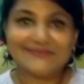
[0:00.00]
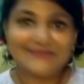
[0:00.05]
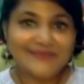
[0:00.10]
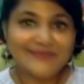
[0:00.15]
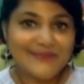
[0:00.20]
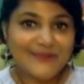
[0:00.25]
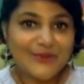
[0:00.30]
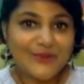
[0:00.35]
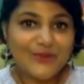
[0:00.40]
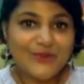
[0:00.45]

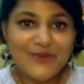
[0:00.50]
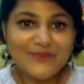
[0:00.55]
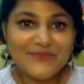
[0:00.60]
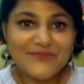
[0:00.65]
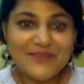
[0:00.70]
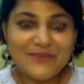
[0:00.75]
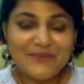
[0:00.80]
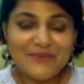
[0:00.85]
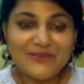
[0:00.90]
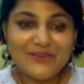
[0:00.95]
though I'm
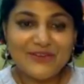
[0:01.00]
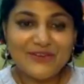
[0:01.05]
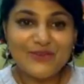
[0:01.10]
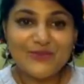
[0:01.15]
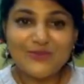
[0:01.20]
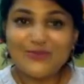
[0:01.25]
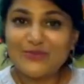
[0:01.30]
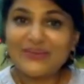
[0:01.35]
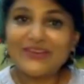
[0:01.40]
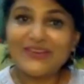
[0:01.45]
somebody
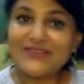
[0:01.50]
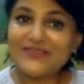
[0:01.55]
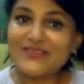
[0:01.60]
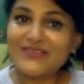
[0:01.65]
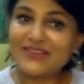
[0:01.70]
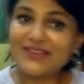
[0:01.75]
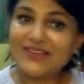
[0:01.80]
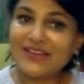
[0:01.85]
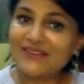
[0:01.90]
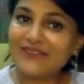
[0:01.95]
who believes
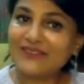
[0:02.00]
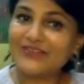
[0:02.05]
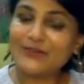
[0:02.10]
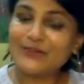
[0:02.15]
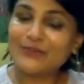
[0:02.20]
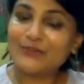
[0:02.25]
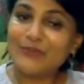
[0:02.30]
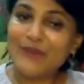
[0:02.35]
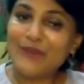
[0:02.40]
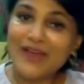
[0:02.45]
in love,
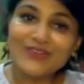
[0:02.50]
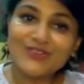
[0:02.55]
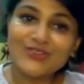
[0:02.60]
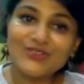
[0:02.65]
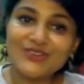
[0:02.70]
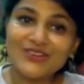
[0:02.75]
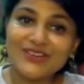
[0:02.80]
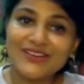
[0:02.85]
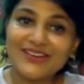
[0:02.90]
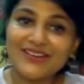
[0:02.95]

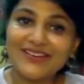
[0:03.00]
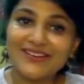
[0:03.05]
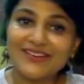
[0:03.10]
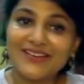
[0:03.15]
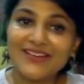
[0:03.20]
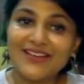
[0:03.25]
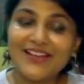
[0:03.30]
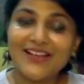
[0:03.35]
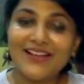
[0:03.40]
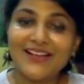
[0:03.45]
compassion, and
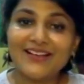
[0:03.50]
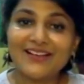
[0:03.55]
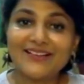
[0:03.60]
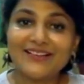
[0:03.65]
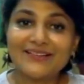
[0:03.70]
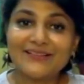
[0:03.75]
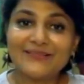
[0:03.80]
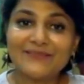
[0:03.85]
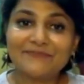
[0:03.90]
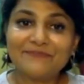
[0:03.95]

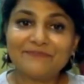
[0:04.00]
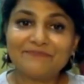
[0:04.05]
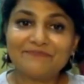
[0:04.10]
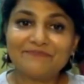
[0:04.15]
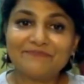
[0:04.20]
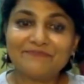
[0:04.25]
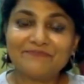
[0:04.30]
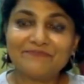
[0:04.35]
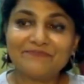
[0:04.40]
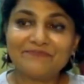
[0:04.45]
um,
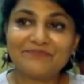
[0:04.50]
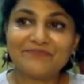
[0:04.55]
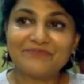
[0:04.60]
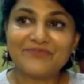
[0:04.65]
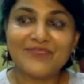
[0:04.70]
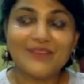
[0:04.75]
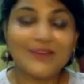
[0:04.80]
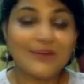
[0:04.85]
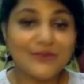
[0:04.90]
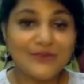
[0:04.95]

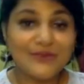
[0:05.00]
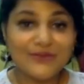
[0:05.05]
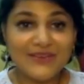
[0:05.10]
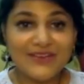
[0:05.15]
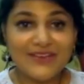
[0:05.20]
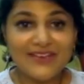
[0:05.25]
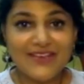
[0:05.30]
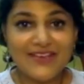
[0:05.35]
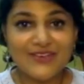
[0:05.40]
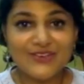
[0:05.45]

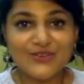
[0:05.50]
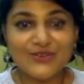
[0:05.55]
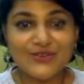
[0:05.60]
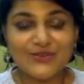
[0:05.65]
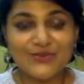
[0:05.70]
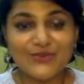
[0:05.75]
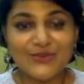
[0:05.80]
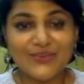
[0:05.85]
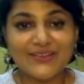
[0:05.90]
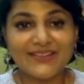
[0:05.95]

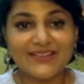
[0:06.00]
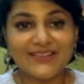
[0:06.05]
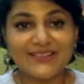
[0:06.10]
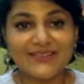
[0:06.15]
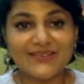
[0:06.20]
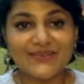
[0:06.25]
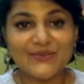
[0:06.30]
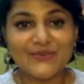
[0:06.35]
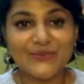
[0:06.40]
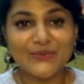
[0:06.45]
communication with
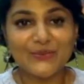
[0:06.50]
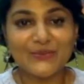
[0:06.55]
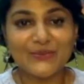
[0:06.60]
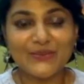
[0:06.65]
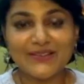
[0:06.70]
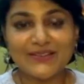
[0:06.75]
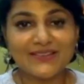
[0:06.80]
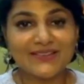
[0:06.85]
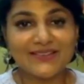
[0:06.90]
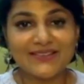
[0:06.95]

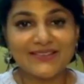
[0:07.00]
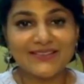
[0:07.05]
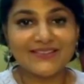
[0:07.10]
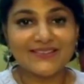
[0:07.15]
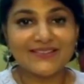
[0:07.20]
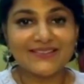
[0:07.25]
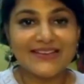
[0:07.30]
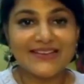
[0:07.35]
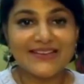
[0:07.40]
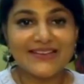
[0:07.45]

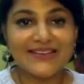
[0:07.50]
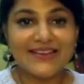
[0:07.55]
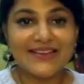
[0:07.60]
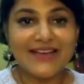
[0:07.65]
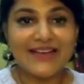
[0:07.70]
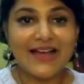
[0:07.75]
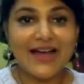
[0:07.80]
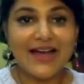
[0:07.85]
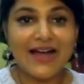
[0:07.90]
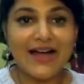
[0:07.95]
the
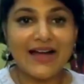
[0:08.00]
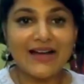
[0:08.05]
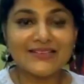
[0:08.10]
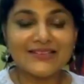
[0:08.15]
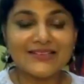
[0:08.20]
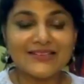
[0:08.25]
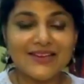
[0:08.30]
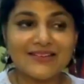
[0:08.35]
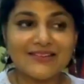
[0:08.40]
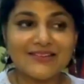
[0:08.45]

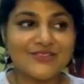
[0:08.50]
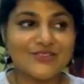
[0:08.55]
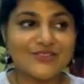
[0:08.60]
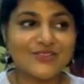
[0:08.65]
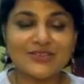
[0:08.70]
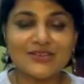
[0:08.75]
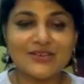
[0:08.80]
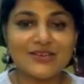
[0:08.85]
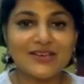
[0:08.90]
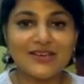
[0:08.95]
heart
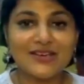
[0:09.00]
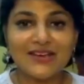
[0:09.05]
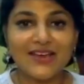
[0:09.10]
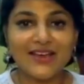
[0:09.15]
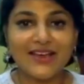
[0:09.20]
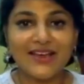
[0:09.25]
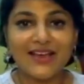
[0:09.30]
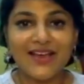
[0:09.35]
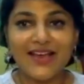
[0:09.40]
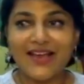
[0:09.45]
energy,
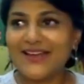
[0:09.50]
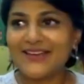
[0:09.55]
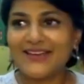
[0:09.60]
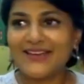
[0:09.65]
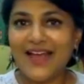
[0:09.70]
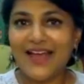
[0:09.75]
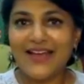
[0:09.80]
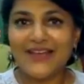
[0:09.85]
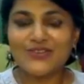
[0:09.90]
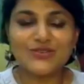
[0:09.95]

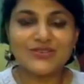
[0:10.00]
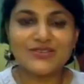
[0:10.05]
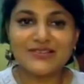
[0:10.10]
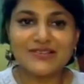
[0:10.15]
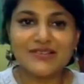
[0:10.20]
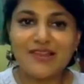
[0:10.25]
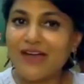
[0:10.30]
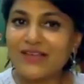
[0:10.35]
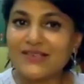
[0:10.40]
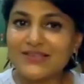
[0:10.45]
I just
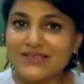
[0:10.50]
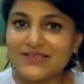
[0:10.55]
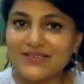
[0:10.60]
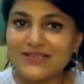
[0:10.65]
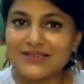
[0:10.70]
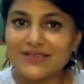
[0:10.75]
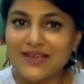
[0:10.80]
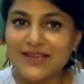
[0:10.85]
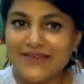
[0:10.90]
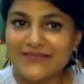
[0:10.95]
lost it.
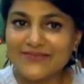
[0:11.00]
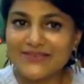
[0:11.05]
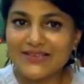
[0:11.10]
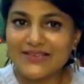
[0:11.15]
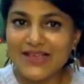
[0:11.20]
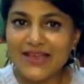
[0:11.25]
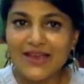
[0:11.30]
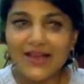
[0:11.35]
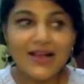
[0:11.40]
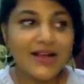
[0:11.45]
I was
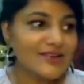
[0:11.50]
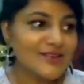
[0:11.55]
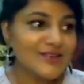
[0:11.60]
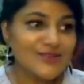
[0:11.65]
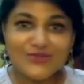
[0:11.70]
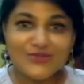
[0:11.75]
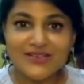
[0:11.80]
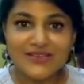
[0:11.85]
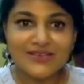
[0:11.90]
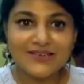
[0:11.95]
like, can't you
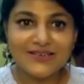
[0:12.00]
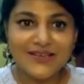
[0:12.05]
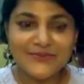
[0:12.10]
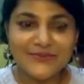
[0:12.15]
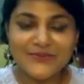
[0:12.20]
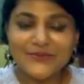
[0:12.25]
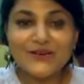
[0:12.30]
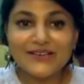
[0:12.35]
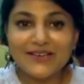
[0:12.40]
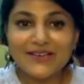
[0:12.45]
see that I'm
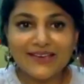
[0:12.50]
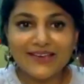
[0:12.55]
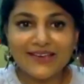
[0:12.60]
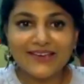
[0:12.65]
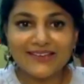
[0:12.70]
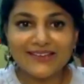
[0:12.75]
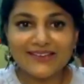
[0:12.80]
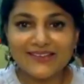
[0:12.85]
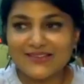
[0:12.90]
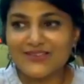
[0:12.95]
working?
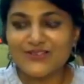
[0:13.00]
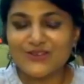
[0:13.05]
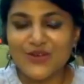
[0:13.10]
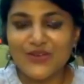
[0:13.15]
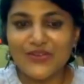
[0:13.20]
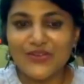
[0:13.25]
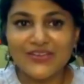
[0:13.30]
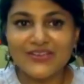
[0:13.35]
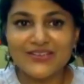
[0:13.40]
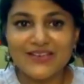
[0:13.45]
This is not
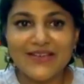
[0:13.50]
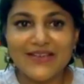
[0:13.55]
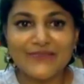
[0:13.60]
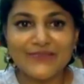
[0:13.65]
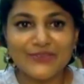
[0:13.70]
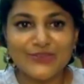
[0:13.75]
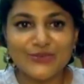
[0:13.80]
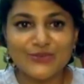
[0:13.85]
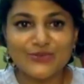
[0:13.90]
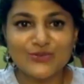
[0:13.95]
the time for
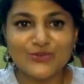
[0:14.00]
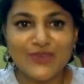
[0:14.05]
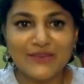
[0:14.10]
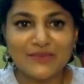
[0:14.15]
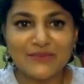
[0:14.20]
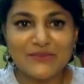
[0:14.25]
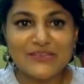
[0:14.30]
you to get me